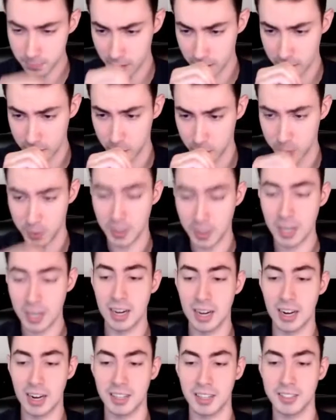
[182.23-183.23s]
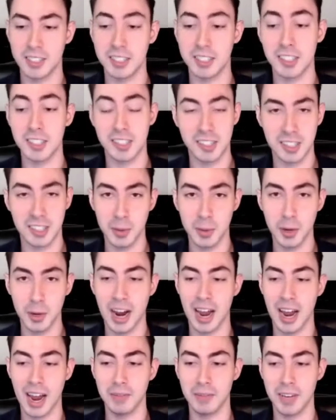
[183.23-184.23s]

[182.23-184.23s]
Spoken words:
Excuse me. Just a disclaimer, I haven't